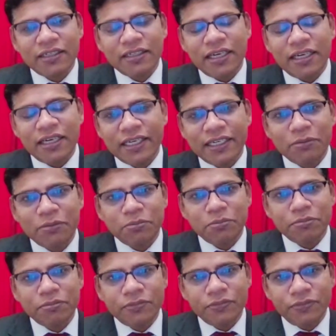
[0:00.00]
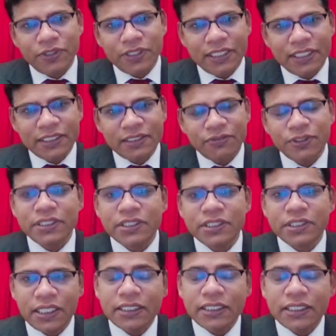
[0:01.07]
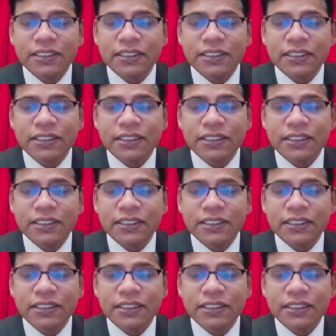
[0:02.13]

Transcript: I came up with these skills.